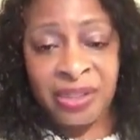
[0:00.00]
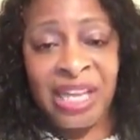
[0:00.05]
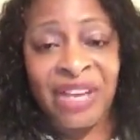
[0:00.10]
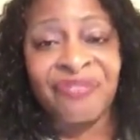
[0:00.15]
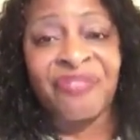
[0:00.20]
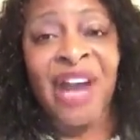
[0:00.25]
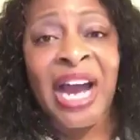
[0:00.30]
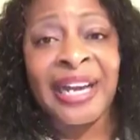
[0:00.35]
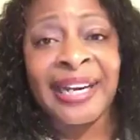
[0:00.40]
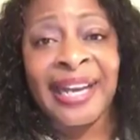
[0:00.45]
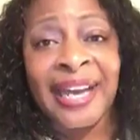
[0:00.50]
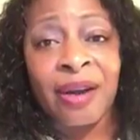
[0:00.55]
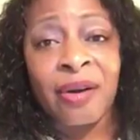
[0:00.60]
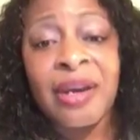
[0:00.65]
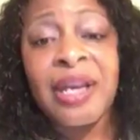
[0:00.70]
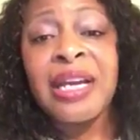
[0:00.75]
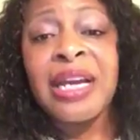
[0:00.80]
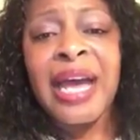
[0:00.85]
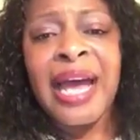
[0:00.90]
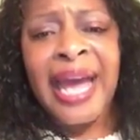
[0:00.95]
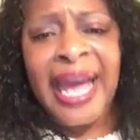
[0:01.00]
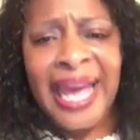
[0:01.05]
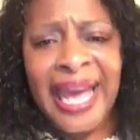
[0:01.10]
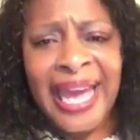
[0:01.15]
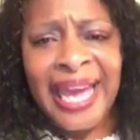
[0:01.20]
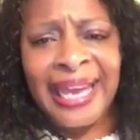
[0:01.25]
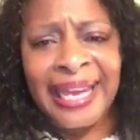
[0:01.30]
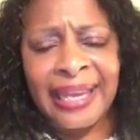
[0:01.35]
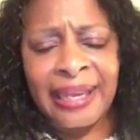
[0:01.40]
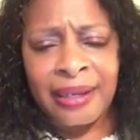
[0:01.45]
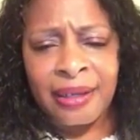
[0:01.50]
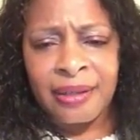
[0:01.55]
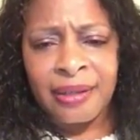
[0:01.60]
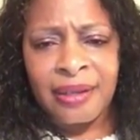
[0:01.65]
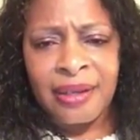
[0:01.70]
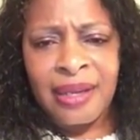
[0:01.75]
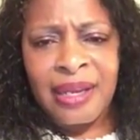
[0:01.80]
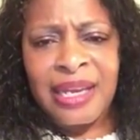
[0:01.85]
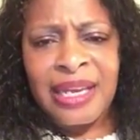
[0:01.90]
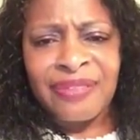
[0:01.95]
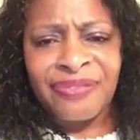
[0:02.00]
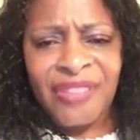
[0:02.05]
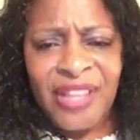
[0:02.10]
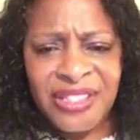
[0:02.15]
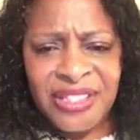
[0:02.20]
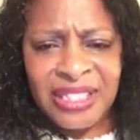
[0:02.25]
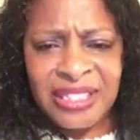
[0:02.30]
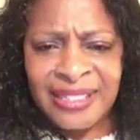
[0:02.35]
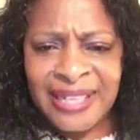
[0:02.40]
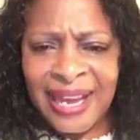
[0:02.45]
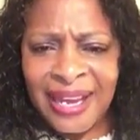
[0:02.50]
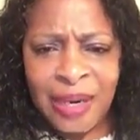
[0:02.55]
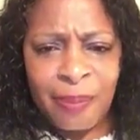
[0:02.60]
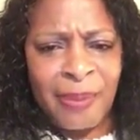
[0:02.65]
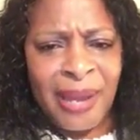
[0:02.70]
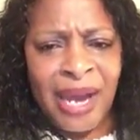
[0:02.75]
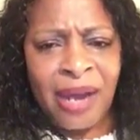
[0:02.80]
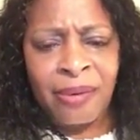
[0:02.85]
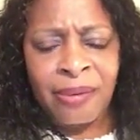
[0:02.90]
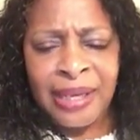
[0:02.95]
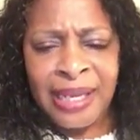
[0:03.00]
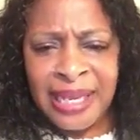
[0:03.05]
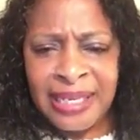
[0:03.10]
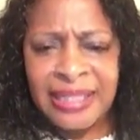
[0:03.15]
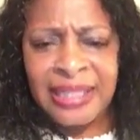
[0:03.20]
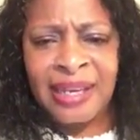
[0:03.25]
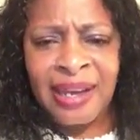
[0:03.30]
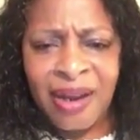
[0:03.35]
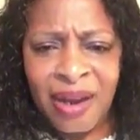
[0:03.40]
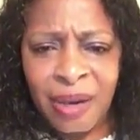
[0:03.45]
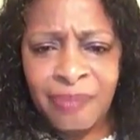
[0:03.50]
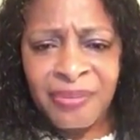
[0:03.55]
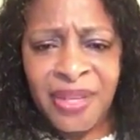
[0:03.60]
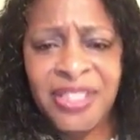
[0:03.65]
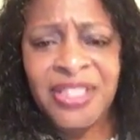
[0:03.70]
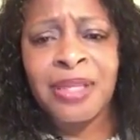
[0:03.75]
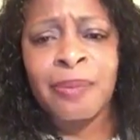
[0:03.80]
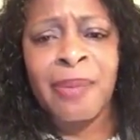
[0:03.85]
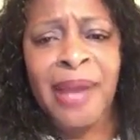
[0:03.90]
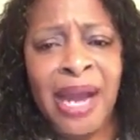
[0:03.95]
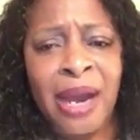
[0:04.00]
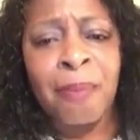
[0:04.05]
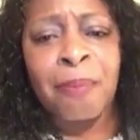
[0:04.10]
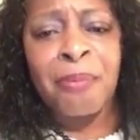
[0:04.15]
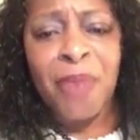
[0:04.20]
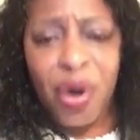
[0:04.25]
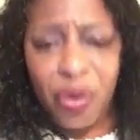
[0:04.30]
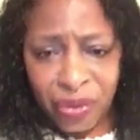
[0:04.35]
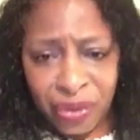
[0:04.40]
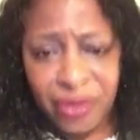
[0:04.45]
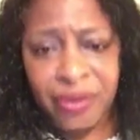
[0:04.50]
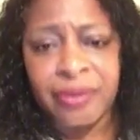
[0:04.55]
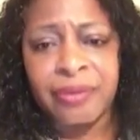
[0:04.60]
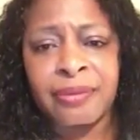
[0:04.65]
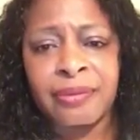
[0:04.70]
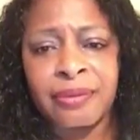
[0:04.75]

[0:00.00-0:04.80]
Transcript: They find out, hey, this is not about Islam. This is about murder.